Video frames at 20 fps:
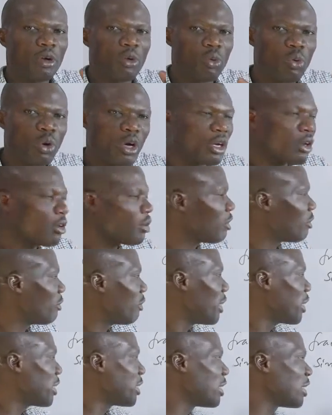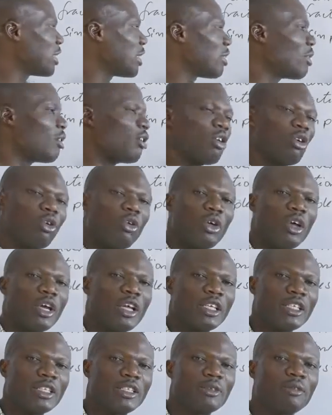when converting,
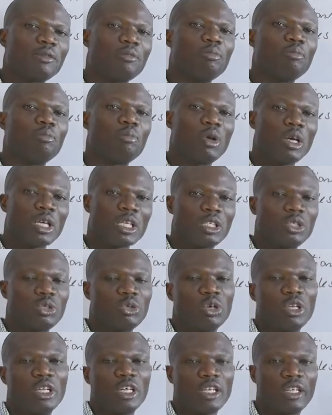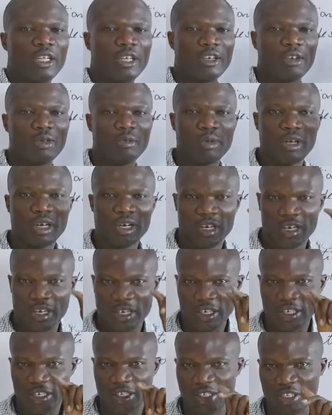always make sure that the
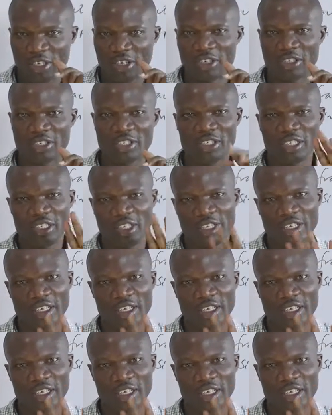numerator is not